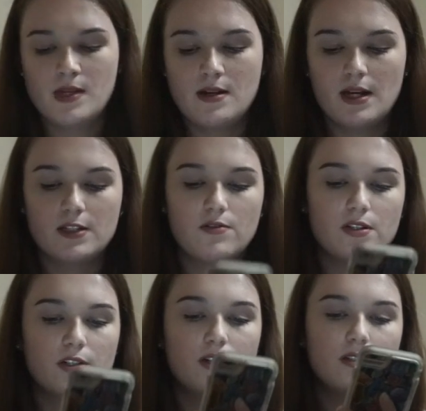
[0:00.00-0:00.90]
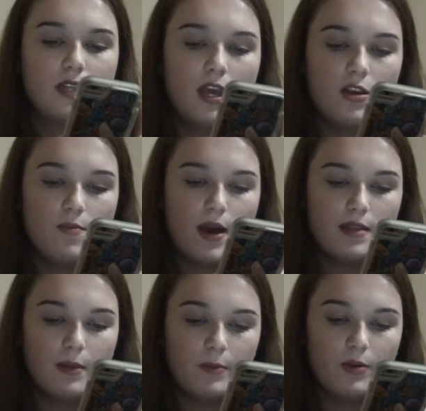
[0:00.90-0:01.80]
Next question is, can you buy
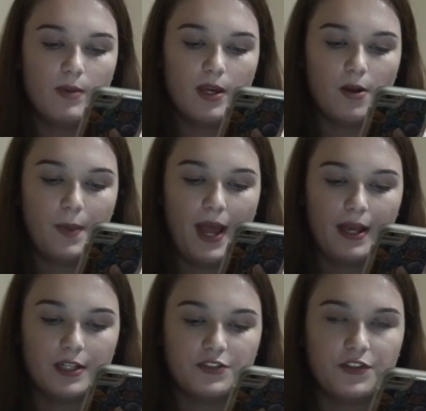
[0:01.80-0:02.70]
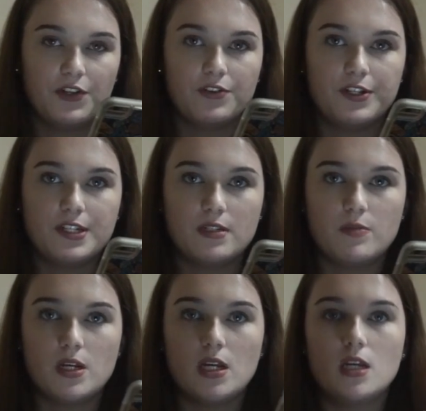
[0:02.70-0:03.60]
the memory maker package for your
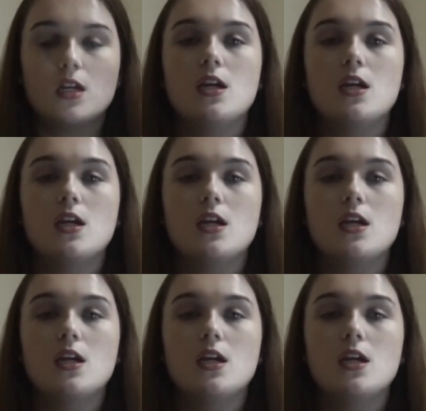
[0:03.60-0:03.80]
GCP?